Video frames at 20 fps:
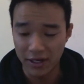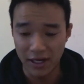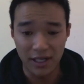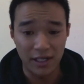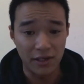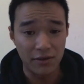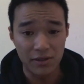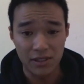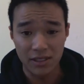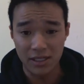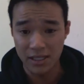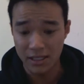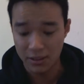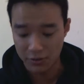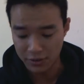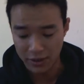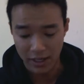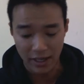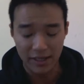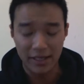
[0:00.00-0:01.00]
You're not using
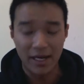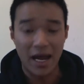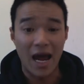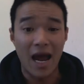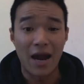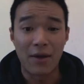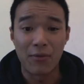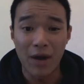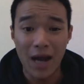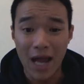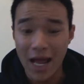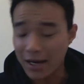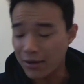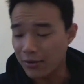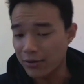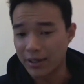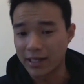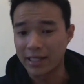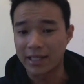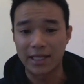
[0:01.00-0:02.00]
this. You're not in
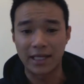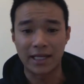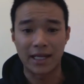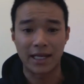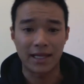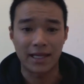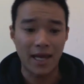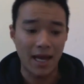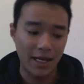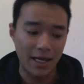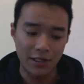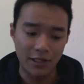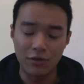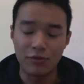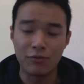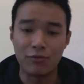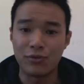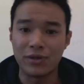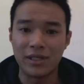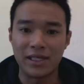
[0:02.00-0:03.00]
Iraq or anything like that. You
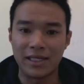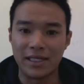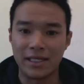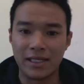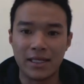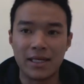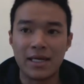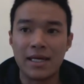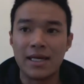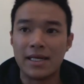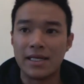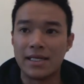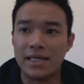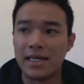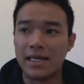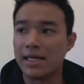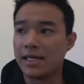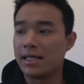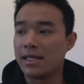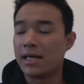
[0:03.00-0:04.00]
don't really
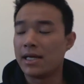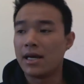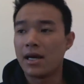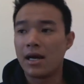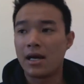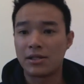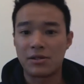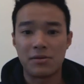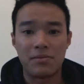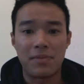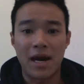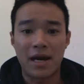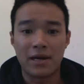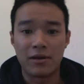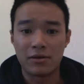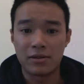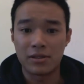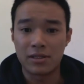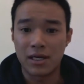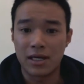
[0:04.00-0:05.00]
need to
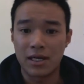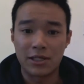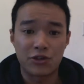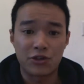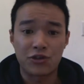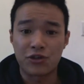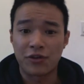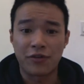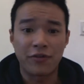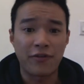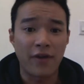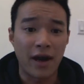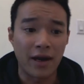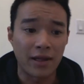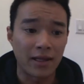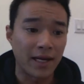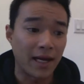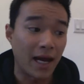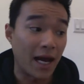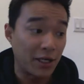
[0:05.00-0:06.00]
buy those
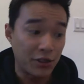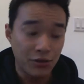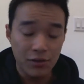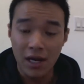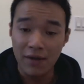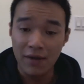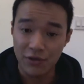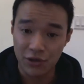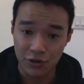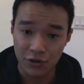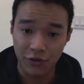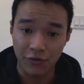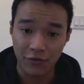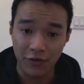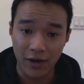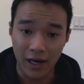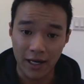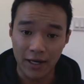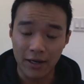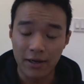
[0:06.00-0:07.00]
Surefire light. I do have a
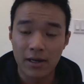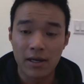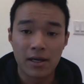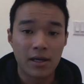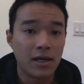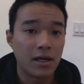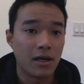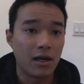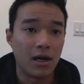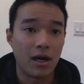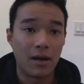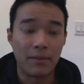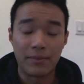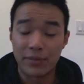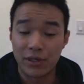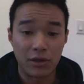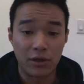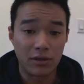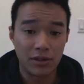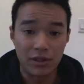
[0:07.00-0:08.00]
Surefire.
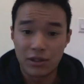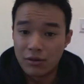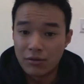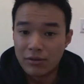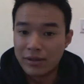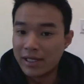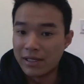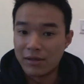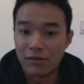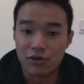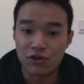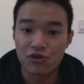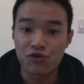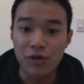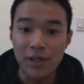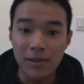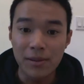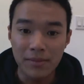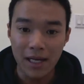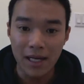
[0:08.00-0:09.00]
You don't need no
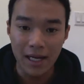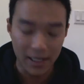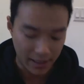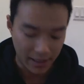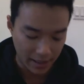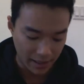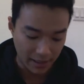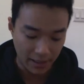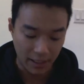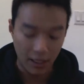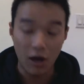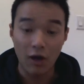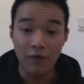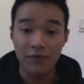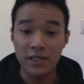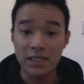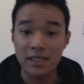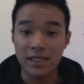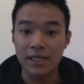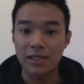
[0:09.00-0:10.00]
stream light or anything.
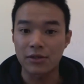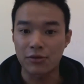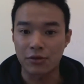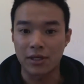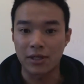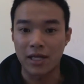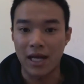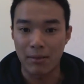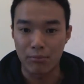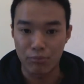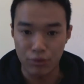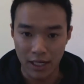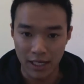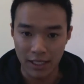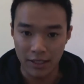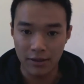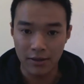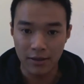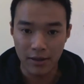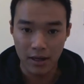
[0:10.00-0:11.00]
Obviously, they're a lot
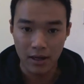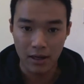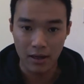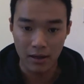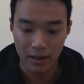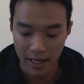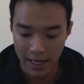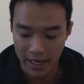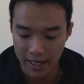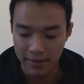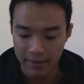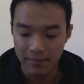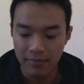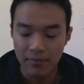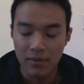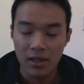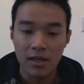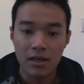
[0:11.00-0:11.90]
brighter. Okay.